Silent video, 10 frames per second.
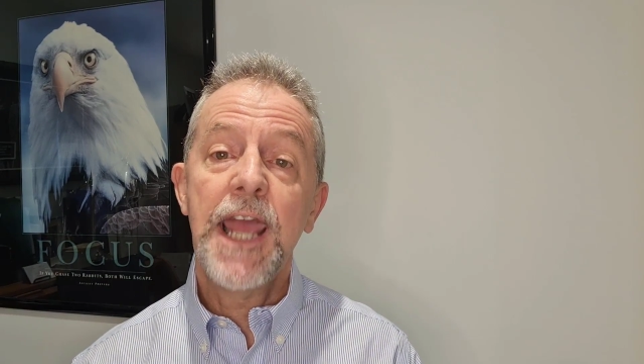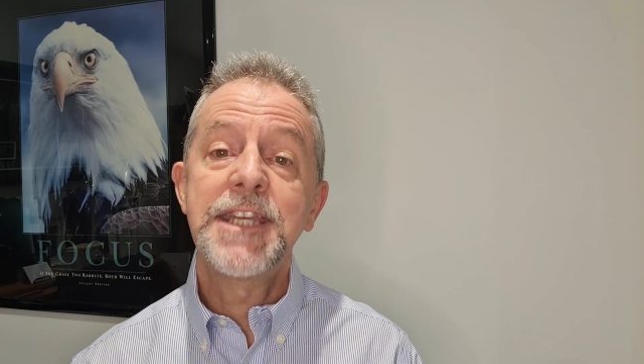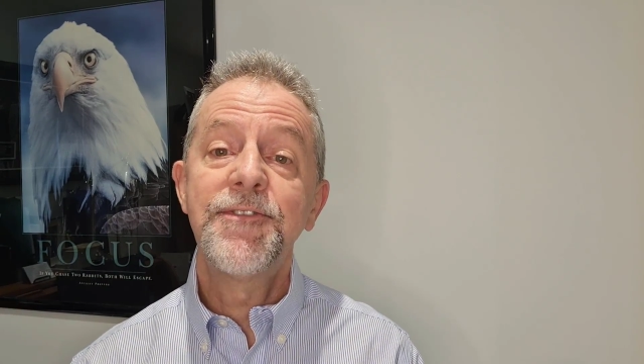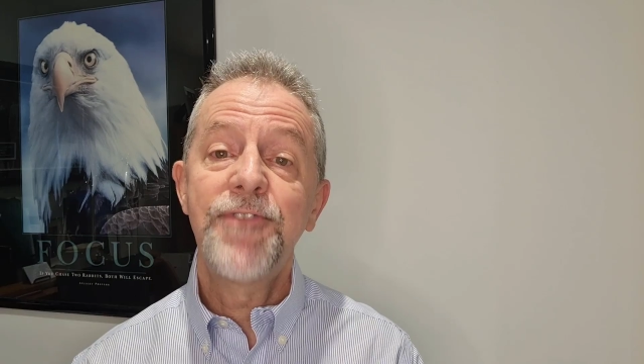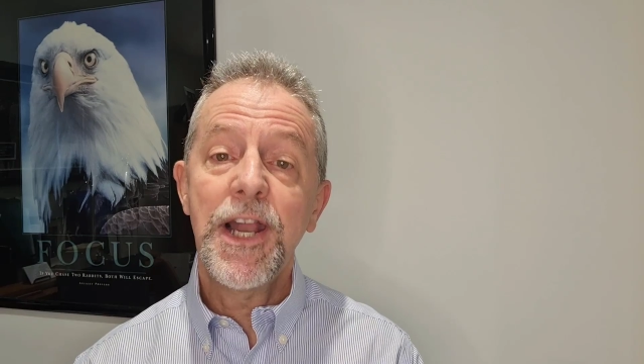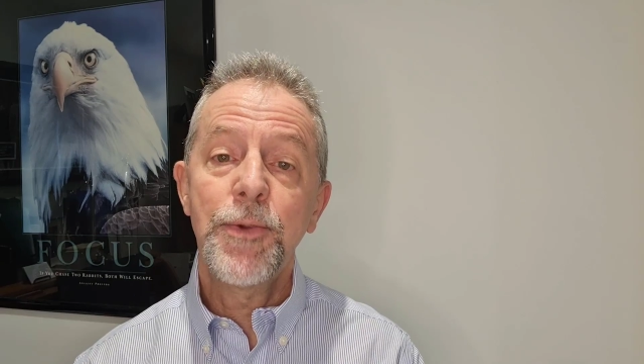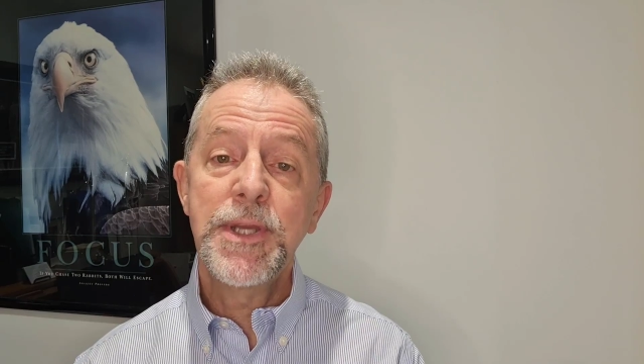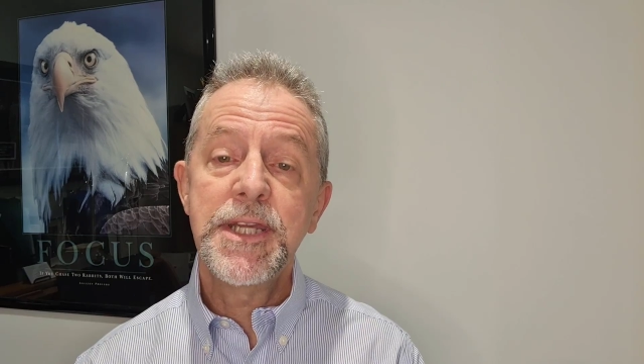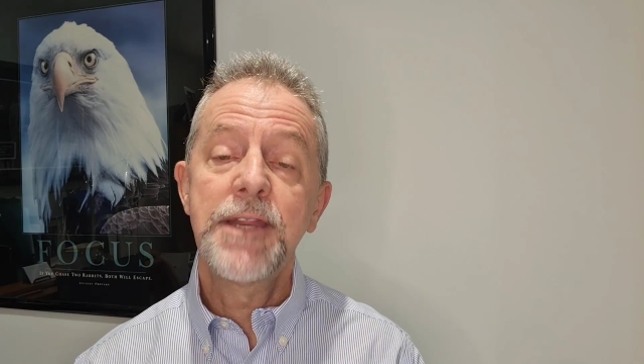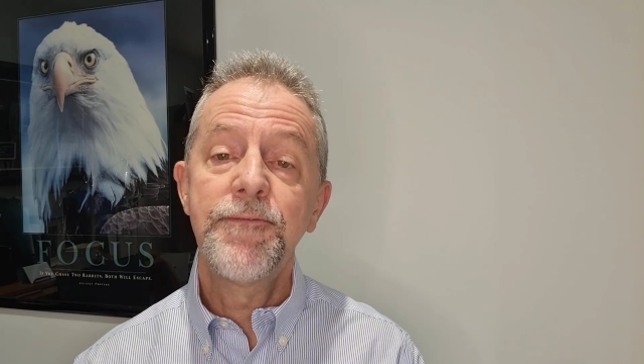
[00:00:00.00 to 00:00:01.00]
and
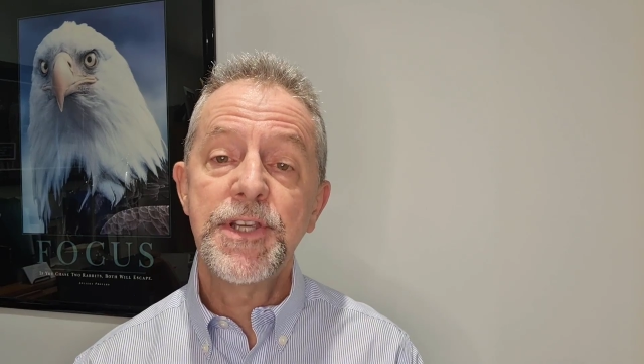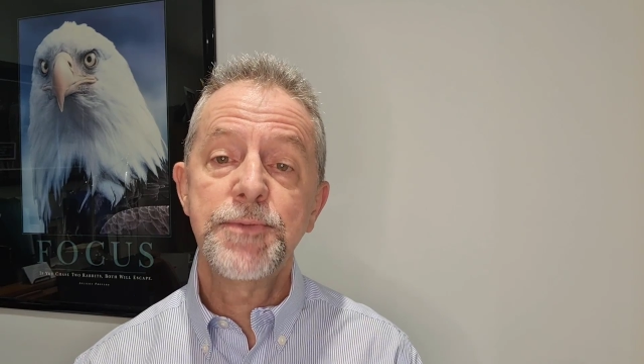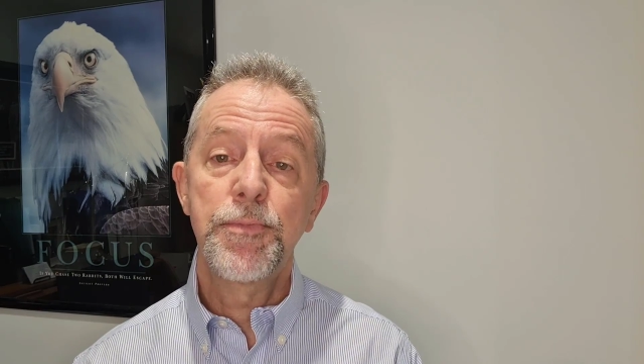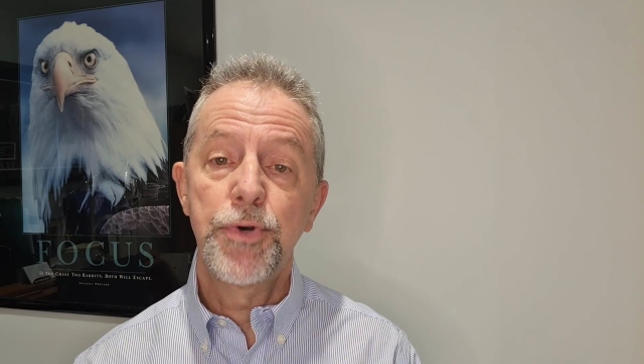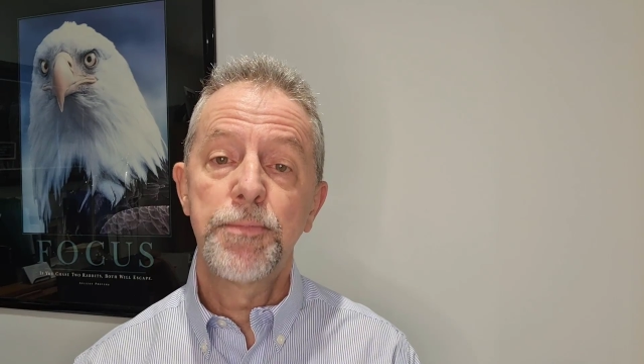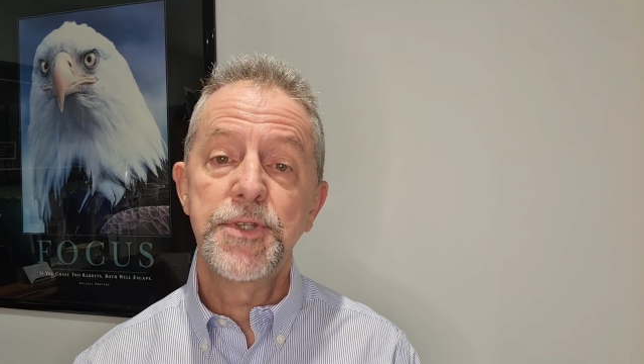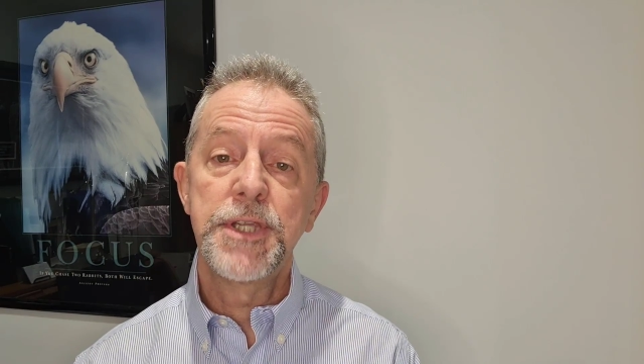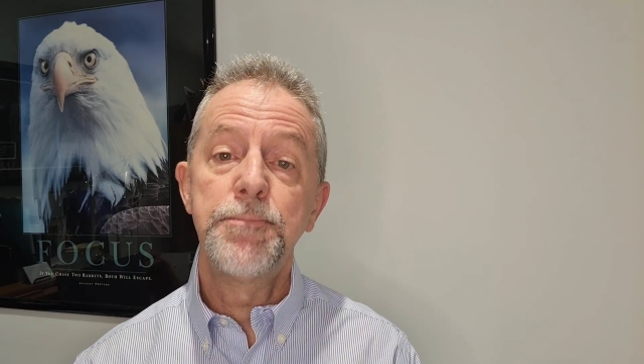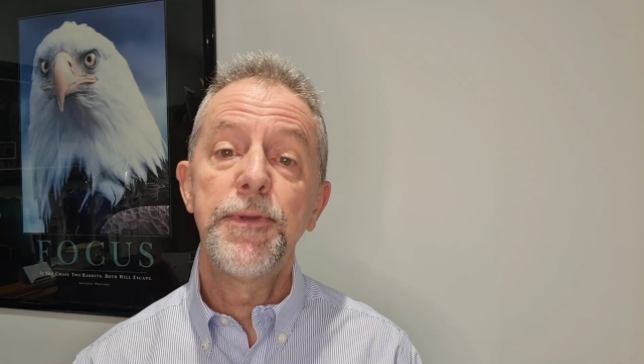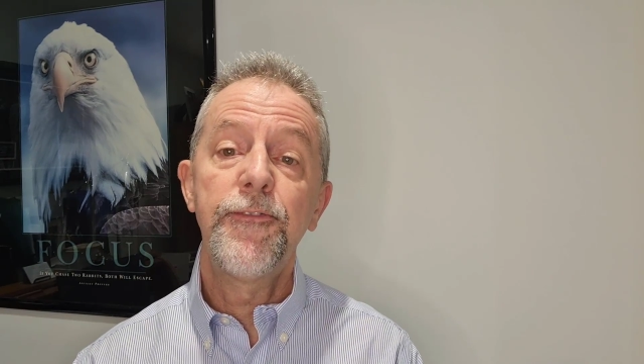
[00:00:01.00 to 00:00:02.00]
evaluating an investment
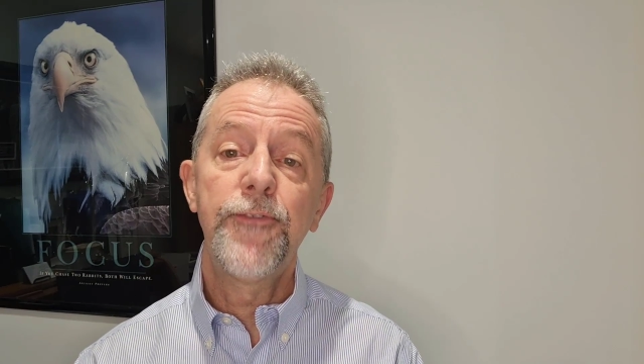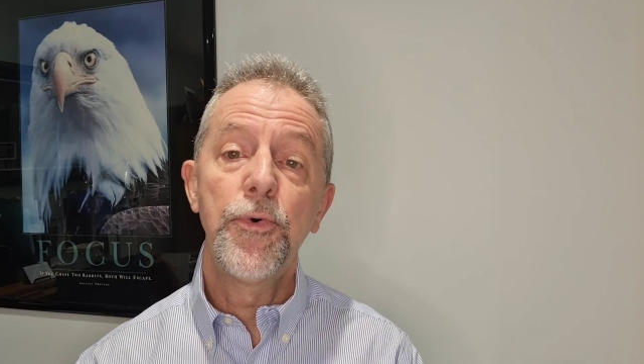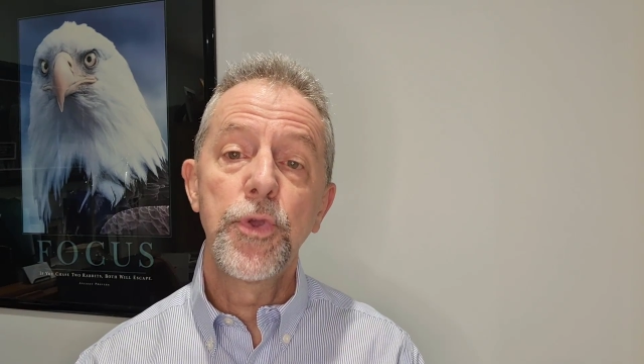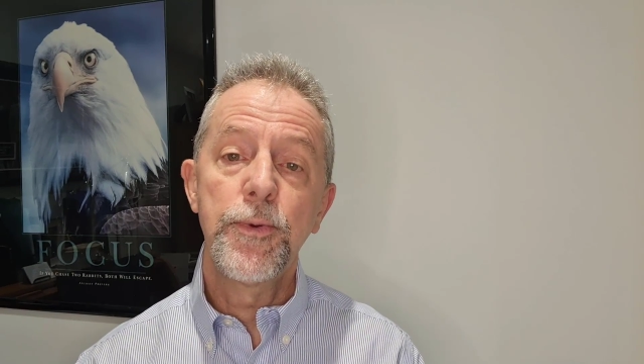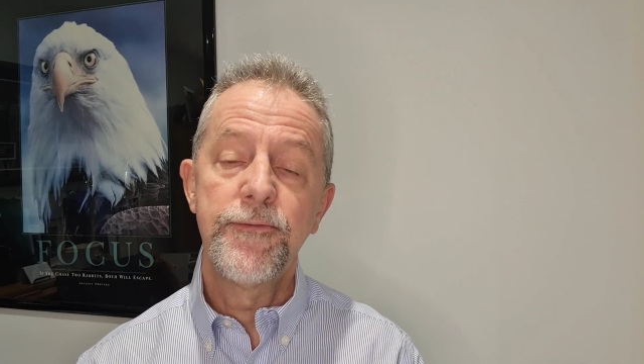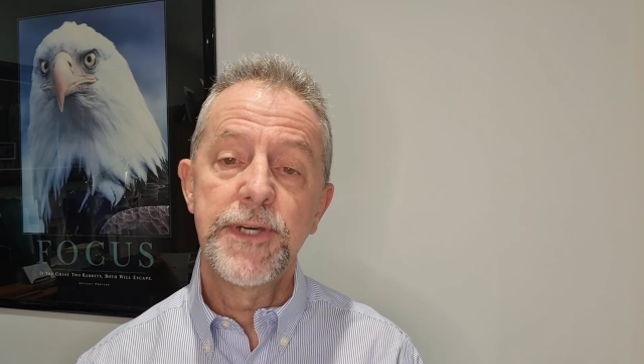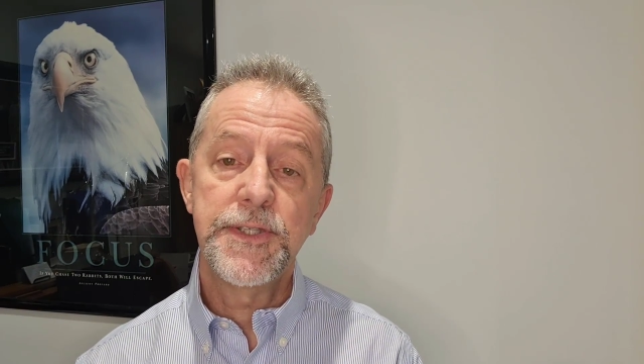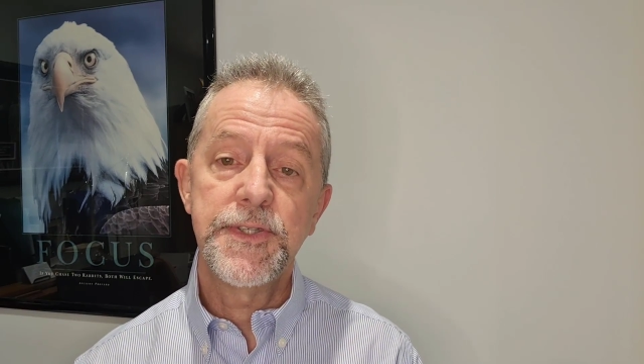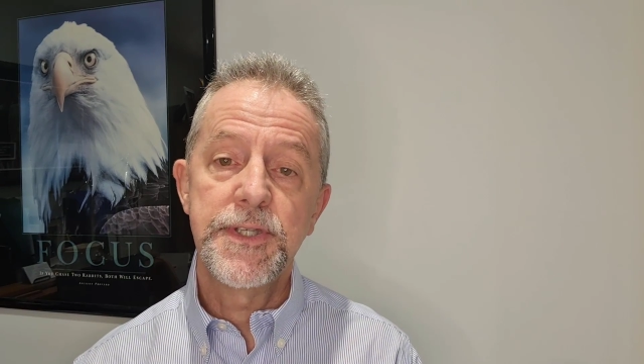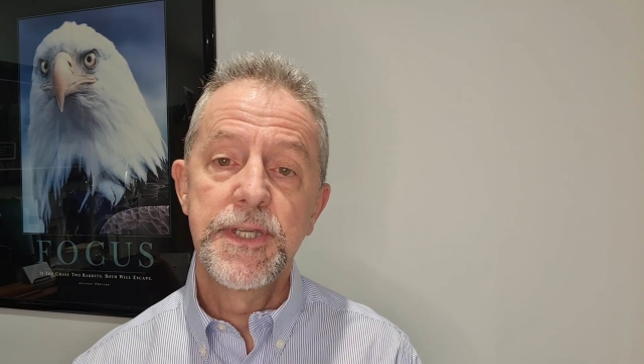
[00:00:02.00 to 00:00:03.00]
property before you
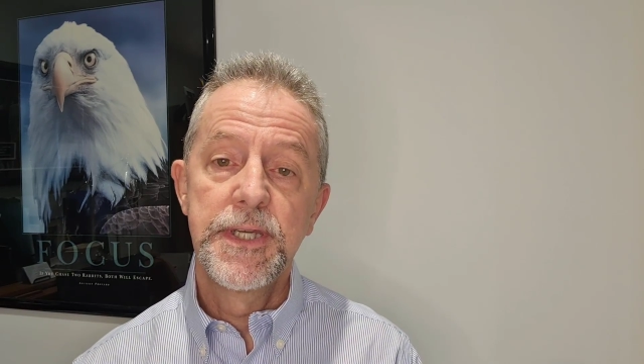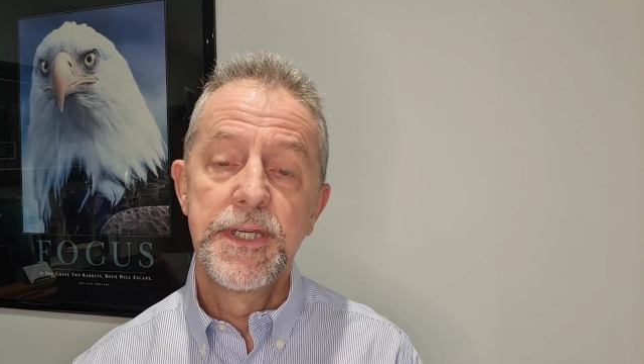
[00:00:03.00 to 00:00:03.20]
invest.